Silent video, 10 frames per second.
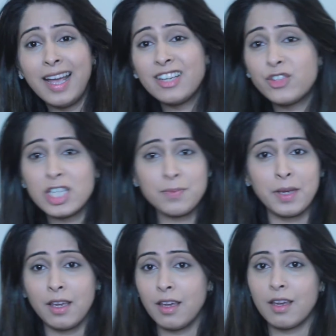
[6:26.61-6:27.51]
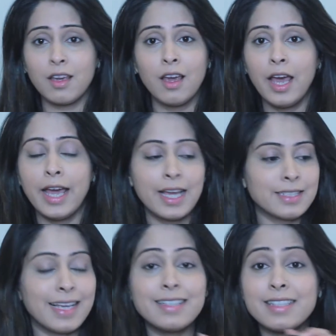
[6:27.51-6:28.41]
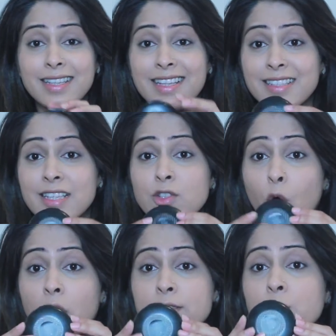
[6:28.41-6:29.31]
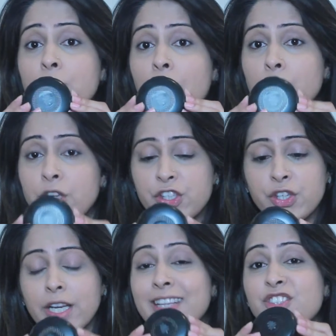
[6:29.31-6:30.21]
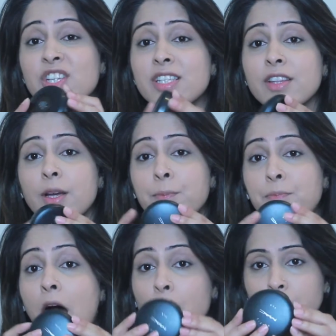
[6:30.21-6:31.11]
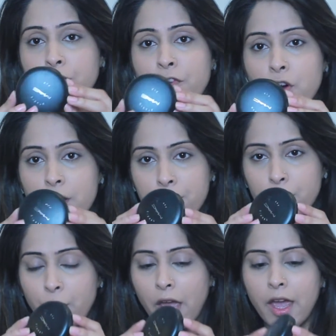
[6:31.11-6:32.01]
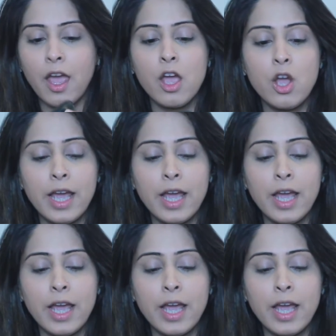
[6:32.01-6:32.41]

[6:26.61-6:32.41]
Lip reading: And trust me, because this is also foundation, it's just in the powder form, okay?